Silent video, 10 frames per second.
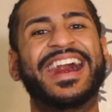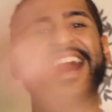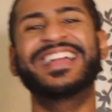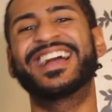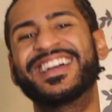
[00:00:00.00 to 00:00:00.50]

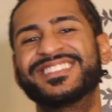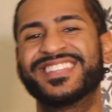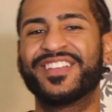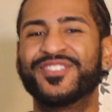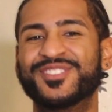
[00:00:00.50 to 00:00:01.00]
Hi guys,
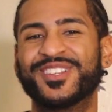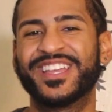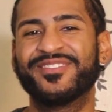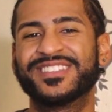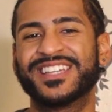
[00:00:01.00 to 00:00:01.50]
thank you for tuning
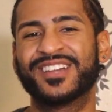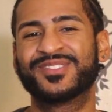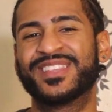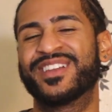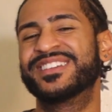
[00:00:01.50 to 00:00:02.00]
in with Talks
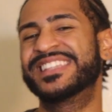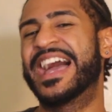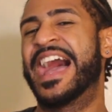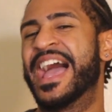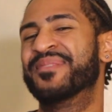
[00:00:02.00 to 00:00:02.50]
with Aries.
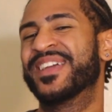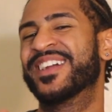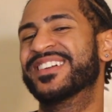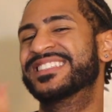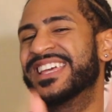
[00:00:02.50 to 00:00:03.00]
I'm
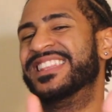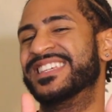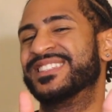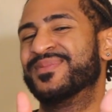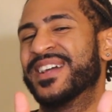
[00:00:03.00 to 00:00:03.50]
Aries and
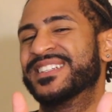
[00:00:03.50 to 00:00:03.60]
this is my